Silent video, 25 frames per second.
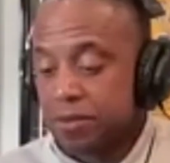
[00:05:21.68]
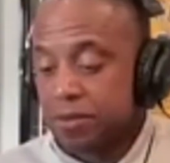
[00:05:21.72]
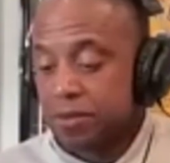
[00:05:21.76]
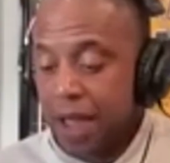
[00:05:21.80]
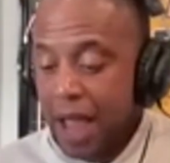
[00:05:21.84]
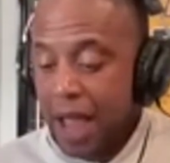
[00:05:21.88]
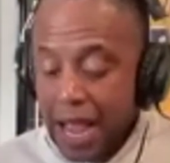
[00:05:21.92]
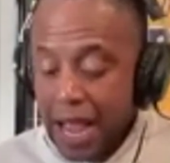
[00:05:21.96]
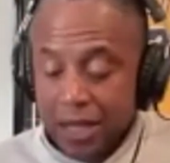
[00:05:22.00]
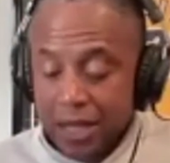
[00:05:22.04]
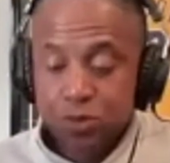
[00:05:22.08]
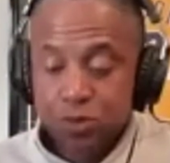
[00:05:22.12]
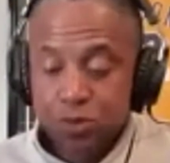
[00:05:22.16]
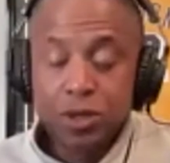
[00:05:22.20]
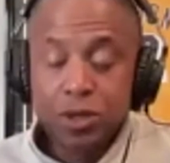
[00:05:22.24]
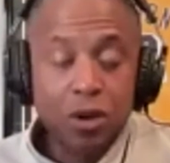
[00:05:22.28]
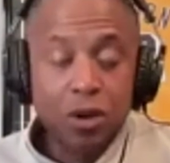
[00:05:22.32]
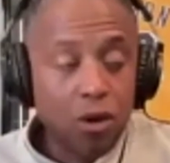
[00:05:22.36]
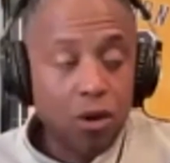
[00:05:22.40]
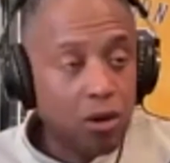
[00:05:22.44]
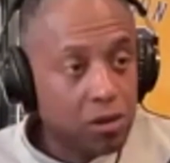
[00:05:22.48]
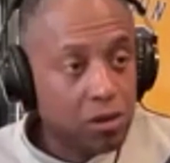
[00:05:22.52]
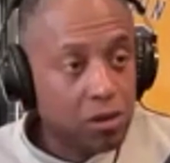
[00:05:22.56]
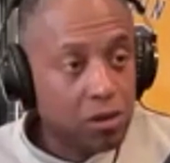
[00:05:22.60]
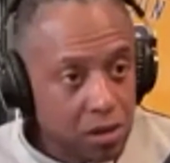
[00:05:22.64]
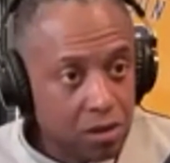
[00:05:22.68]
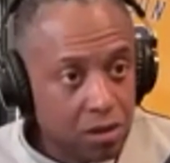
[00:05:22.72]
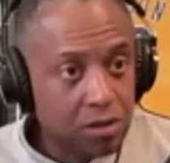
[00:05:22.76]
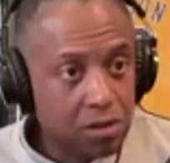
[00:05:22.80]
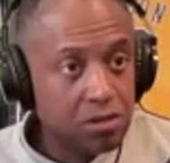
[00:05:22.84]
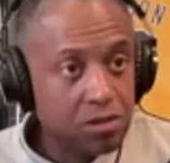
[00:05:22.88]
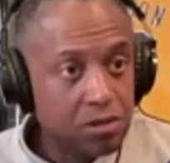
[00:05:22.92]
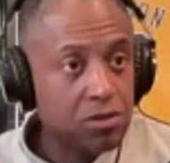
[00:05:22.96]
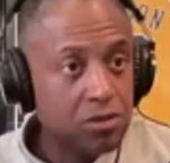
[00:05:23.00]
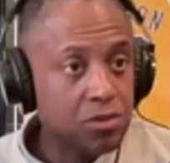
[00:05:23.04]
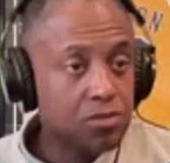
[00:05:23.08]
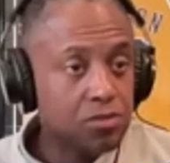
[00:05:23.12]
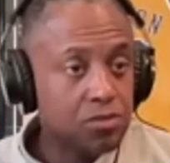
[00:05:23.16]
as we all know,
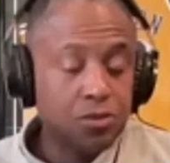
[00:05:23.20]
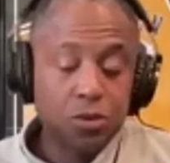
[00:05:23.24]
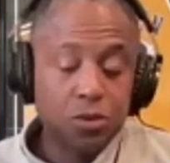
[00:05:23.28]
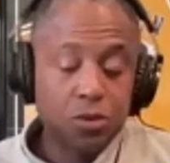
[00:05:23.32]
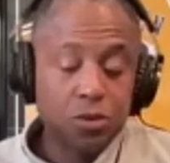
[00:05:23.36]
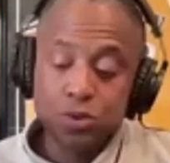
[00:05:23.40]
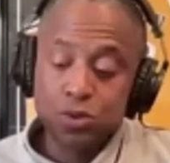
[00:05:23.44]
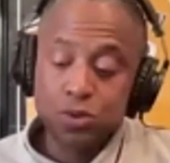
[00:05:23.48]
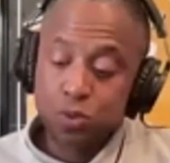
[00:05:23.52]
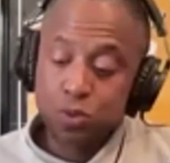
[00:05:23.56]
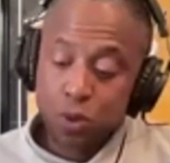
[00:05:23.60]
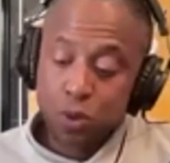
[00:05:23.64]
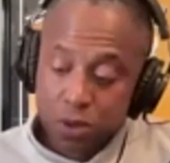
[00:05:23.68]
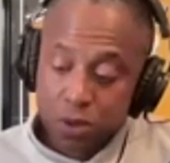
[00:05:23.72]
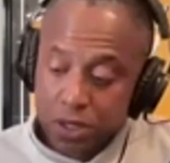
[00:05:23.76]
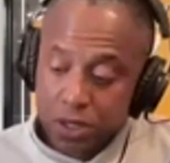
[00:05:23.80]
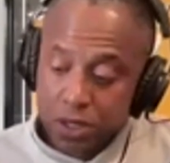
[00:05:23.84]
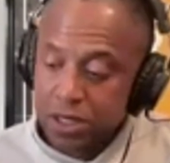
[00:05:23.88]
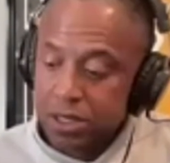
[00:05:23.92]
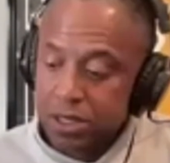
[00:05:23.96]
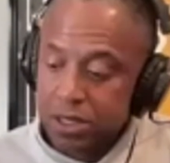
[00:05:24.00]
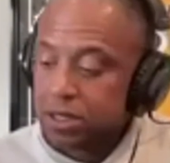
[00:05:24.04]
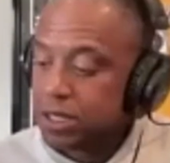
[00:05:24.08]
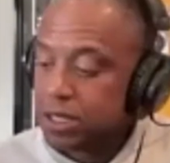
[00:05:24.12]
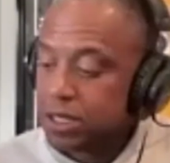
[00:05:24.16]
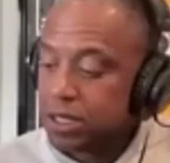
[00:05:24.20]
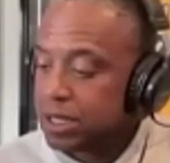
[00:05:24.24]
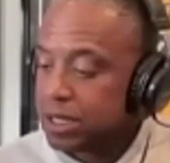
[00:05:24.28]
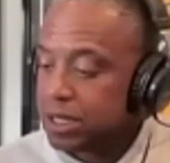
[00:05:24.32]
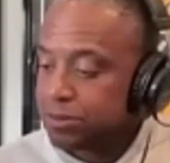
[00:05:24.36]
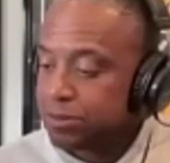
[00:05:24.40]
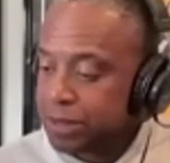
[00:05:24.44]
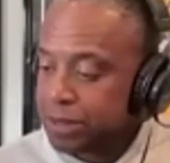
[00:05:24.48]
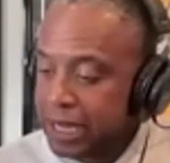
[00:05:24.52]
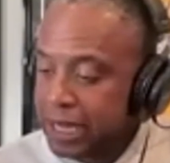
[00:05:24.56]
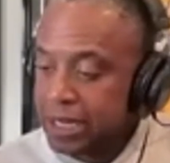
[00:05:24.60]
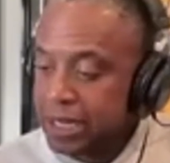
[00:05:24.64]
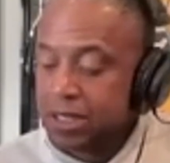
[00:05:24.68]
who's worked in this league,
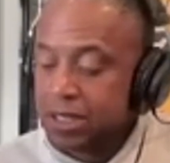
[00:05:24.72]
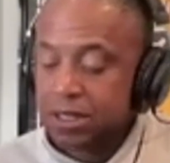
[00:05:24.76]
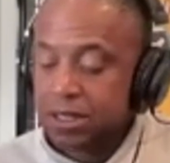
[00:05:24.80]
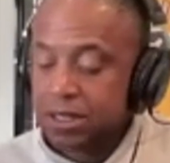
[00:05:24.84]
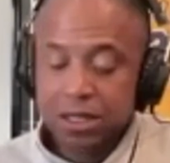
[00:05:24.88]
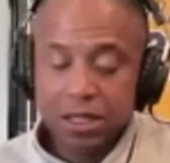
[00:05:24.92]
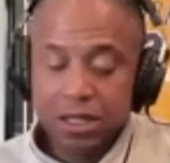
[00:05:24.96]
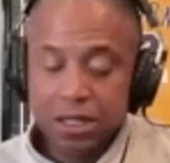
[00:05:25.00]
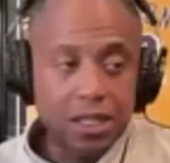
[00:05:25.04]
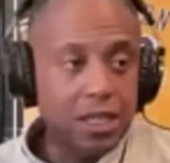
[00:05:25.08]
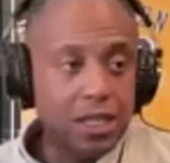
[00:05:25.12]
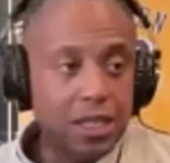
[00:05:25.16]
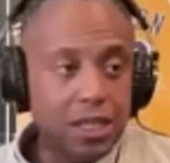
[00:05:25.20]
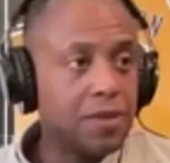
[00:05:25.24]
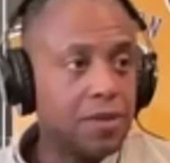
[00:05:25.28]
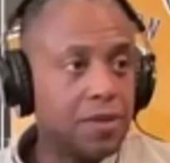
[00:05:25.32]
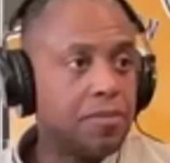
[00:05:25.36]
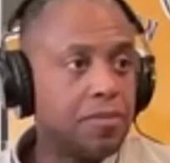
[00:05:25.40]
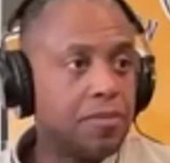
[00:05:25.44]
played in this league,